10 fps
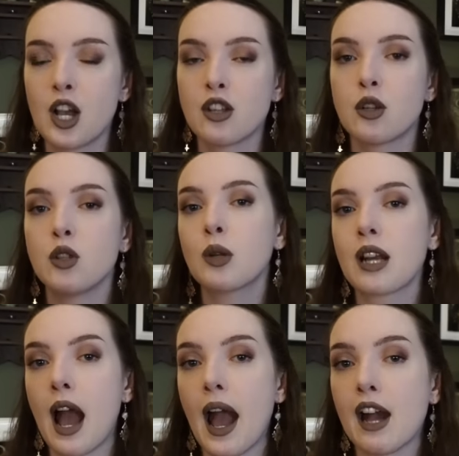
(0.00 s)
So you can
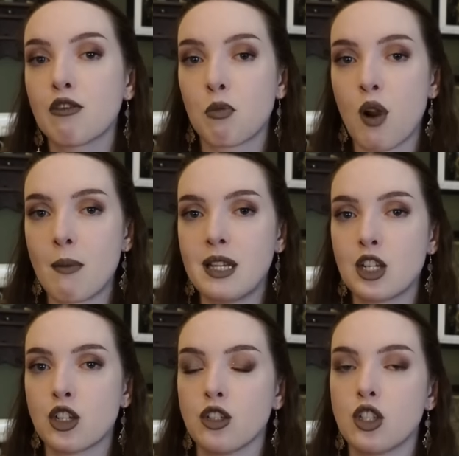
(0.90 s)
have
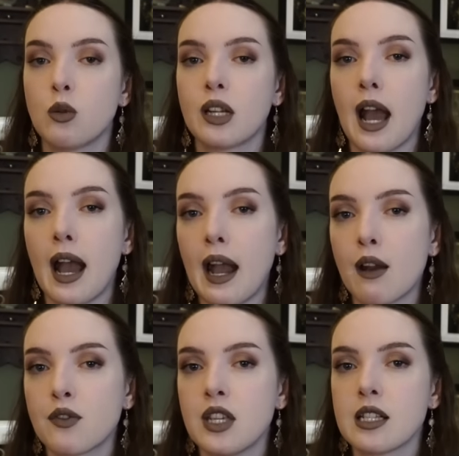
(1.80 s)
premonitions, you can
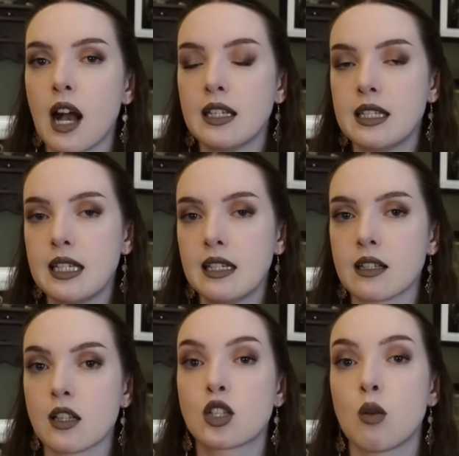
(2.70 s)
have these ideas
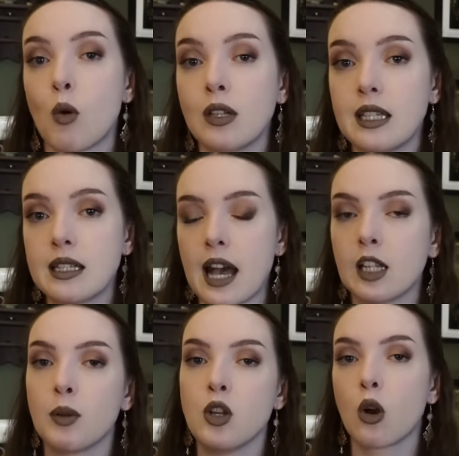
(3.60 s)
that someone needs
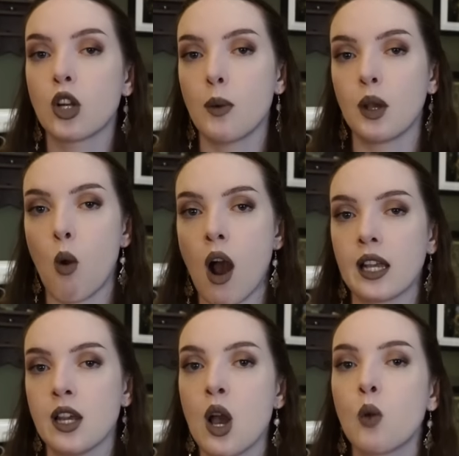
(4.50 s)
help and not knowing
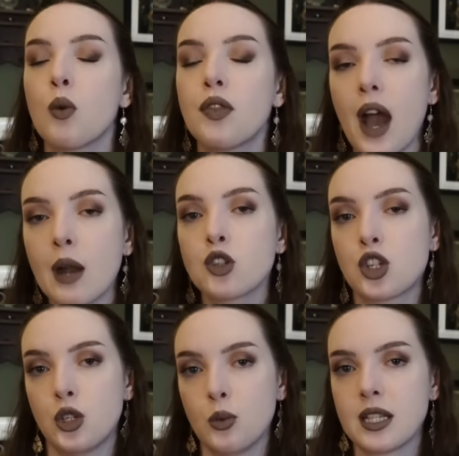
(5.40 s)
why without
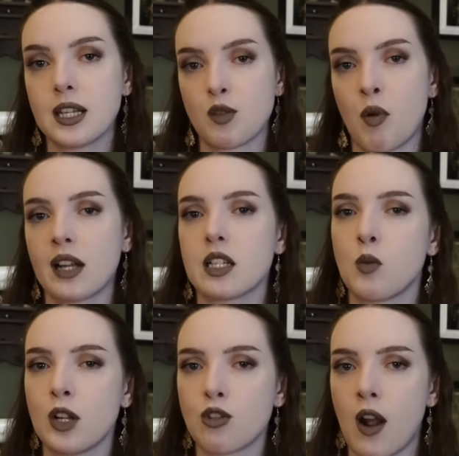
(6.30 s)
choosing to practice
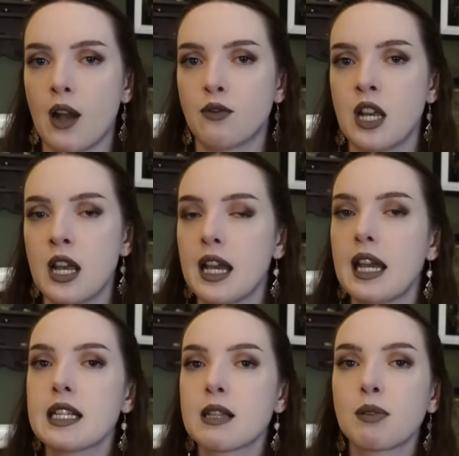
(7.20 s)
witchcraft.
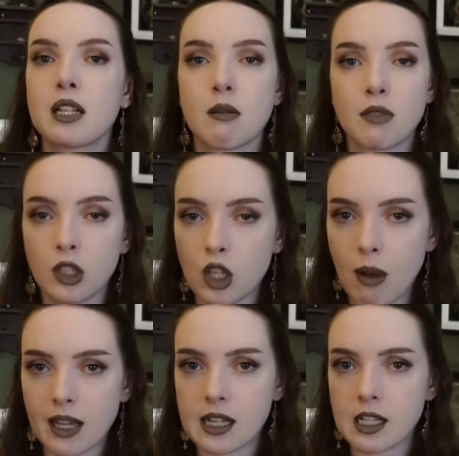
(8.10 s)
It is simply something that you
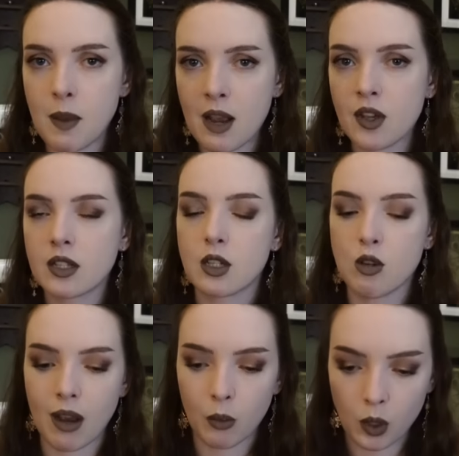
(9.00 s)
might experience, that you
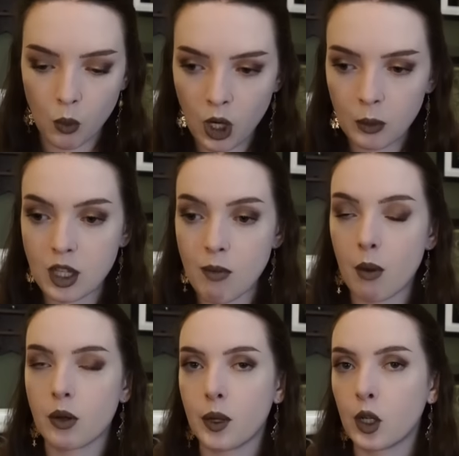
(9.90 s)
might want to work with, you might
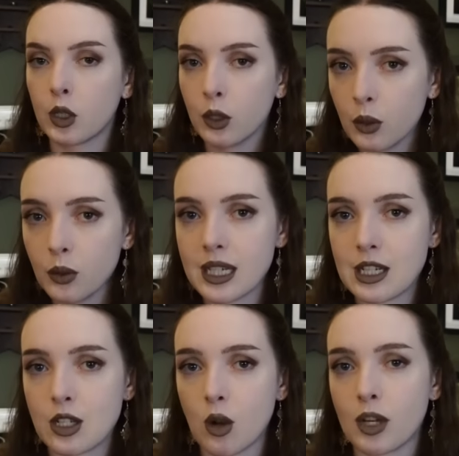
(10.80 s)
want to include
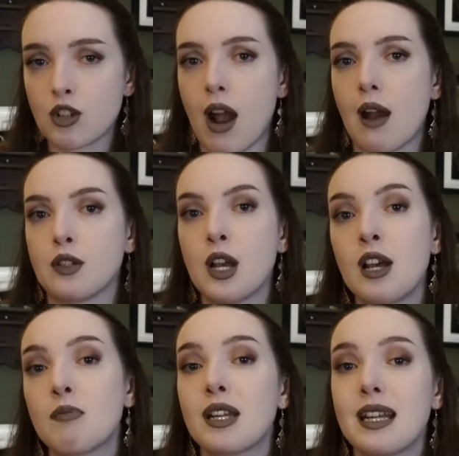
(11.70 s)
into your witchcraft,
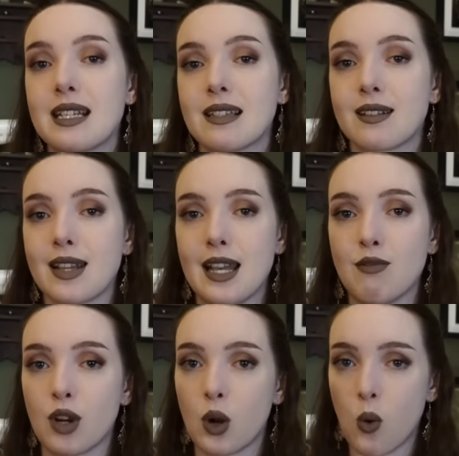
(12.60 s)
but it isn't a
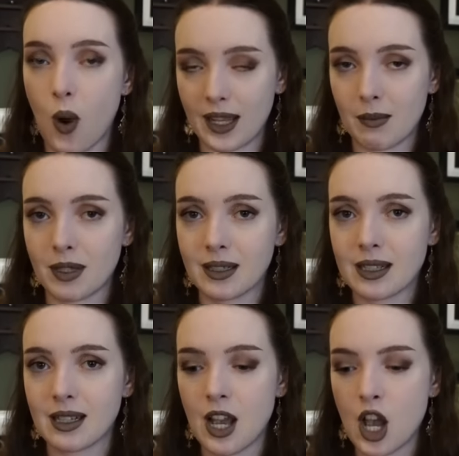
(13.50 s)

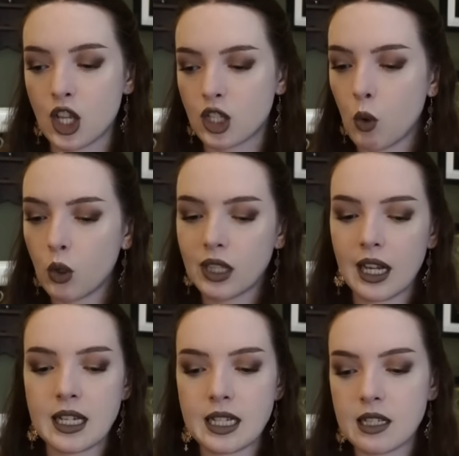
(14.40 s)
requirement. So all the
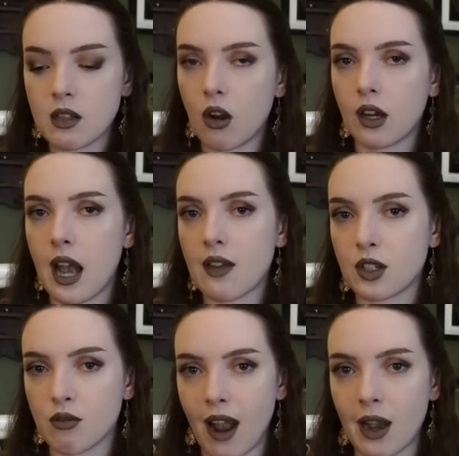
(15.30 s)
ladies are gathered
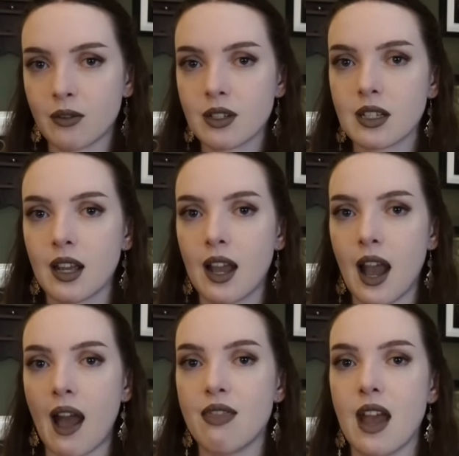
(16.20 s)
around
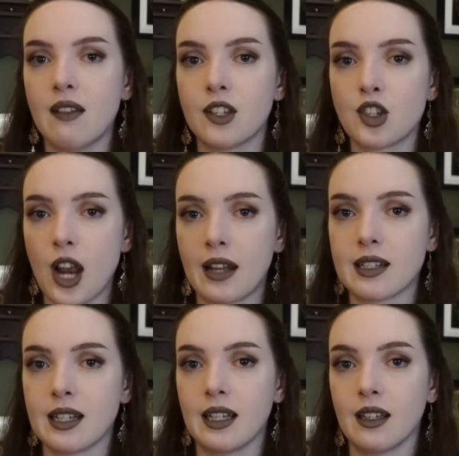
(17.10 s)
and then the
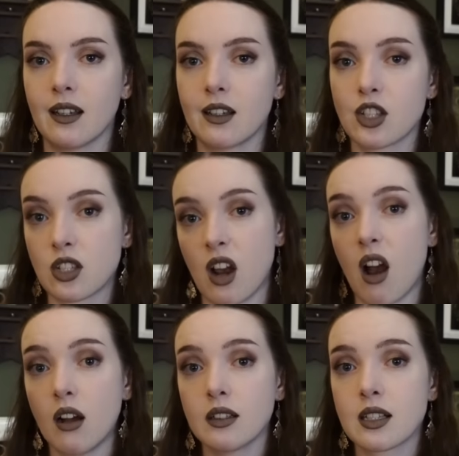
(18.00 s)
chanting
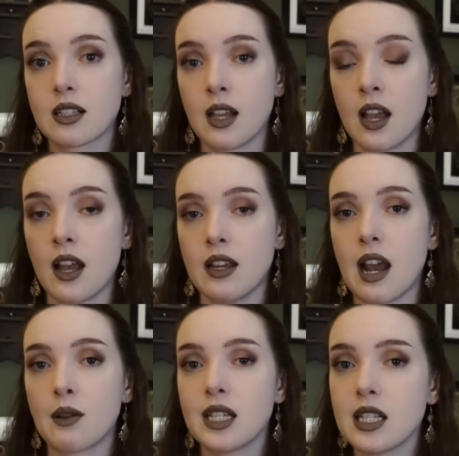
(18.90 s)
starts.
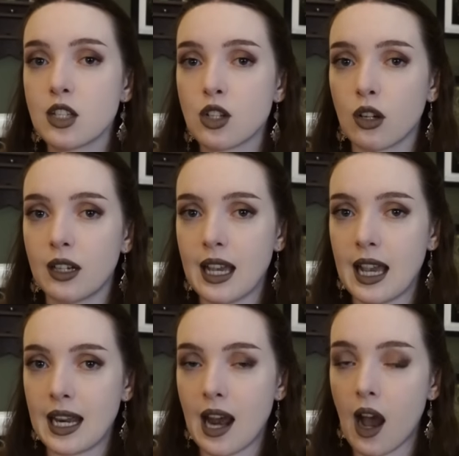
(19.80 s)
Now, this is done
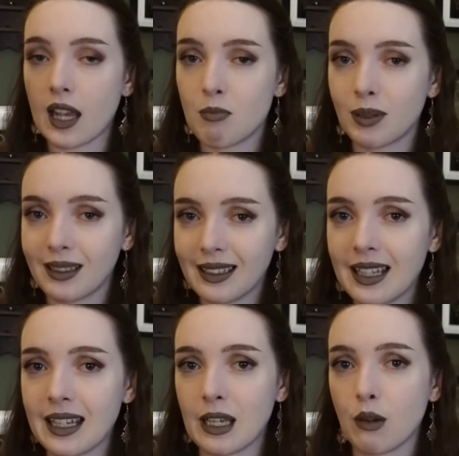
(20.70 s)
in, I
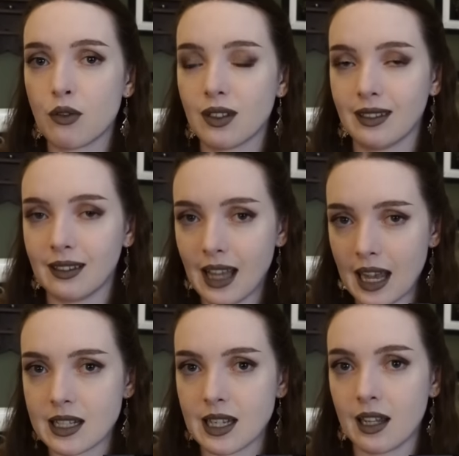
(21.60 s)
believe,
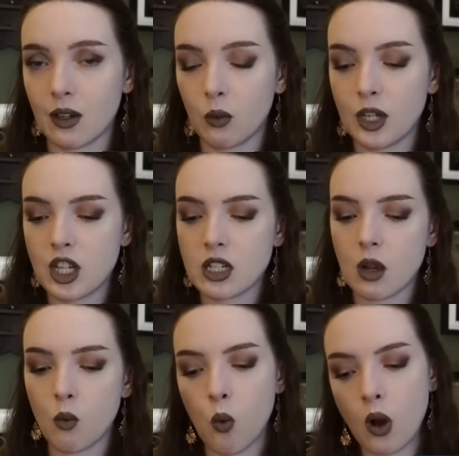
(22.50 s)
Latin, which is
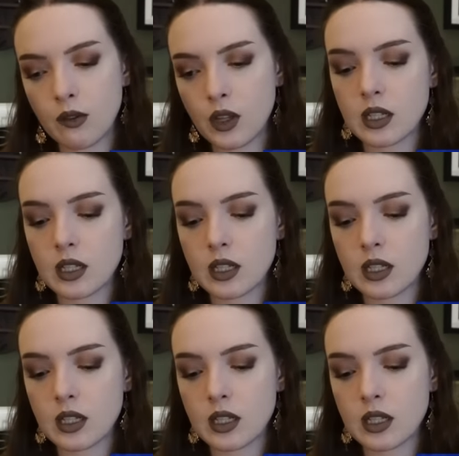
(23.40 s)
one of those